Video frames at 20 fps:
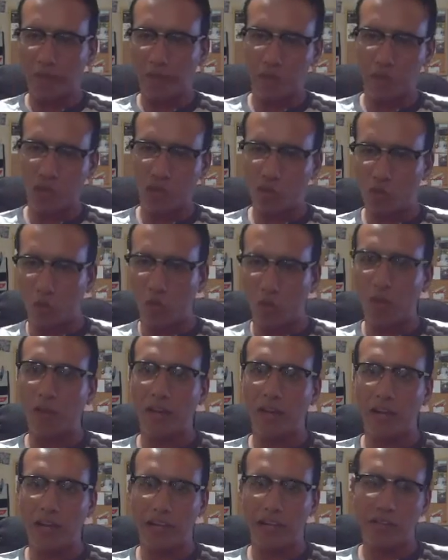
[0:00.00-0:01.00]
into shorter
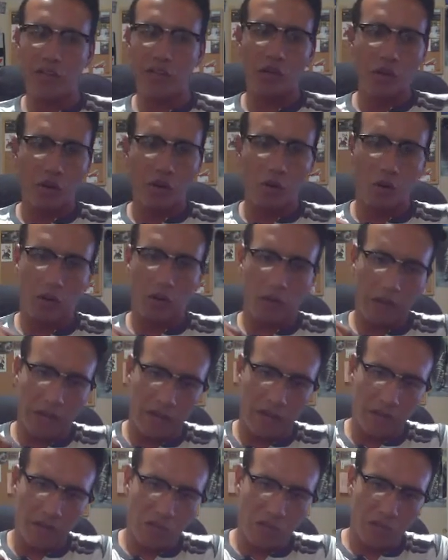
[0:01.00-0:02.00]
lines or
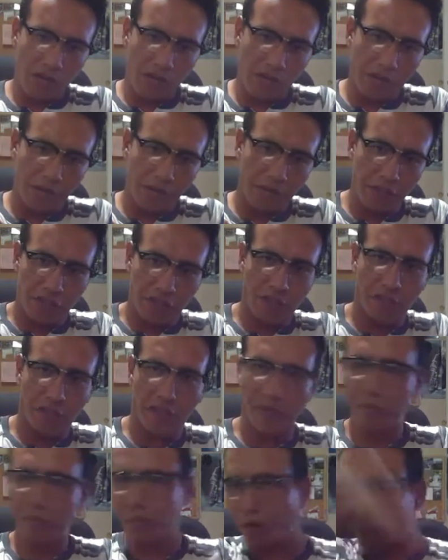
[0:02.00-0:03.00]
having to try to fish for
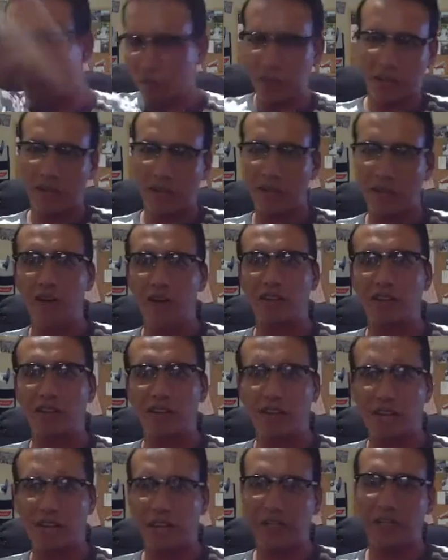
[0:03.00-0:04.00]
that perfect long
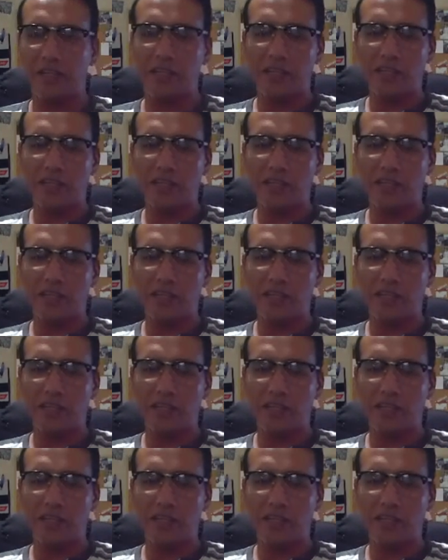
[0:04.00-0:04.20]
line,